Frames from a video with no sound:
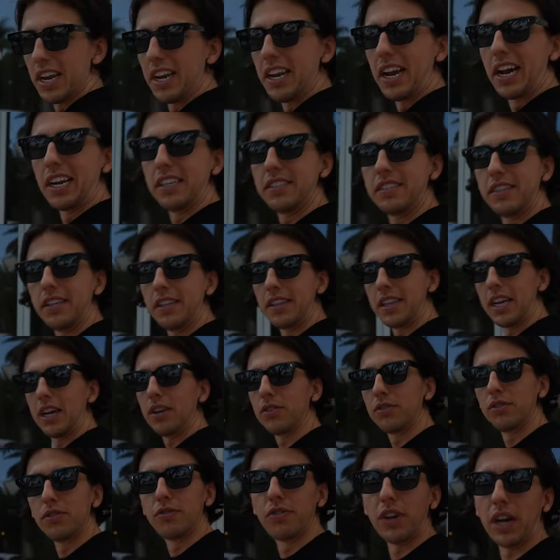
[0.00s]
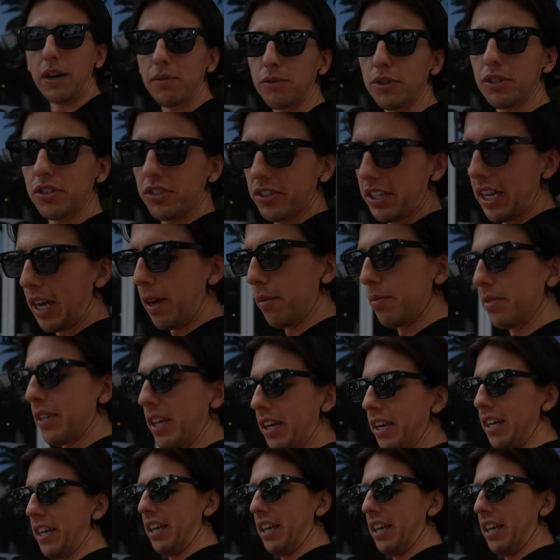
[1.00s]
19,500 steps, and